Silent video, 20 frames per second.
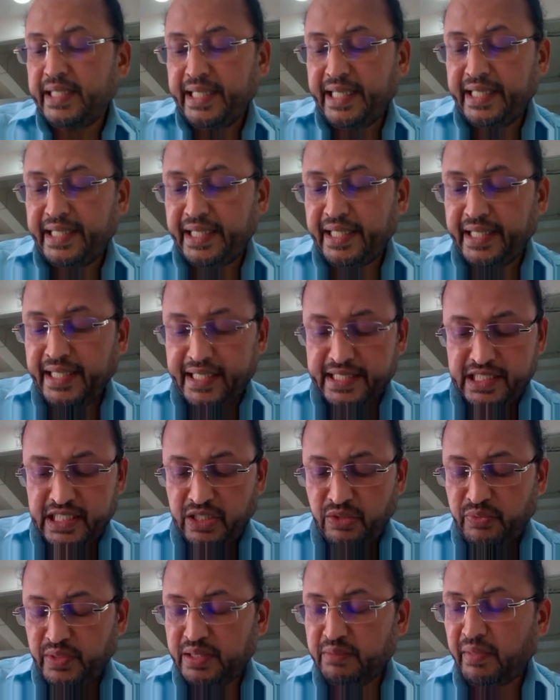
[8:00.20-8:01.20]
an
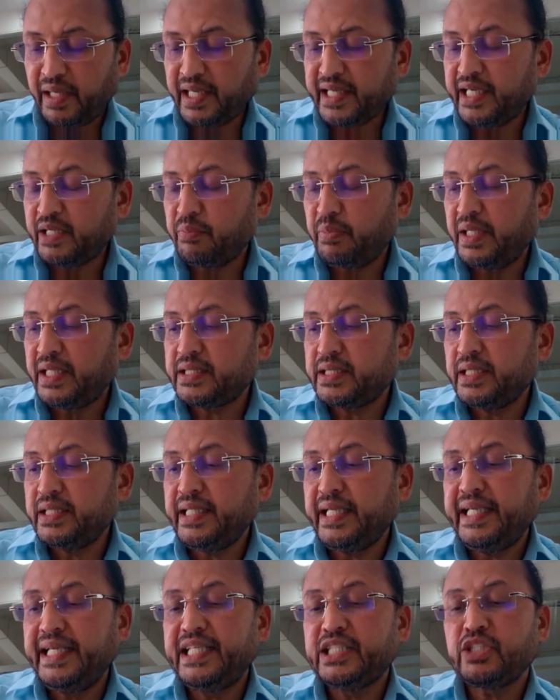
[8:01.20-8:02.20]
integration with marketplaces,
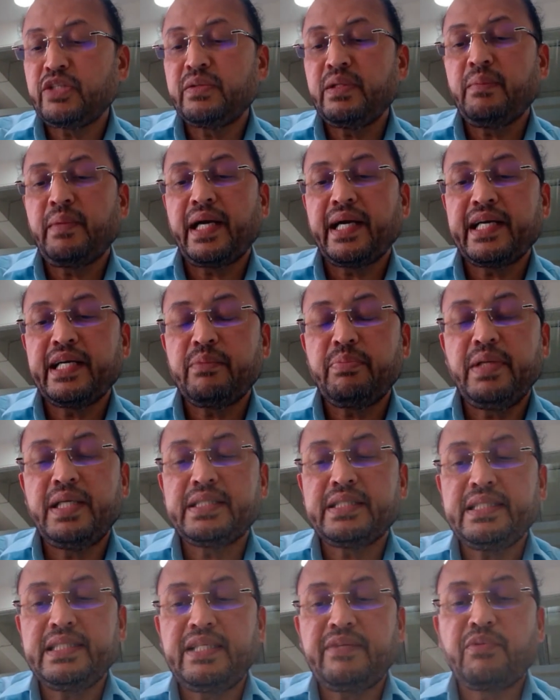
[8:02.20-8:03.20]
and each of the
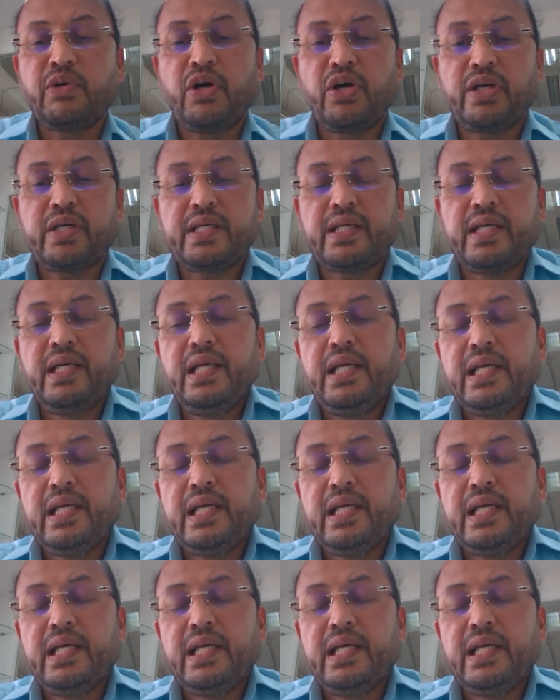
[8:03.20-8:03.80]
marketplaces have got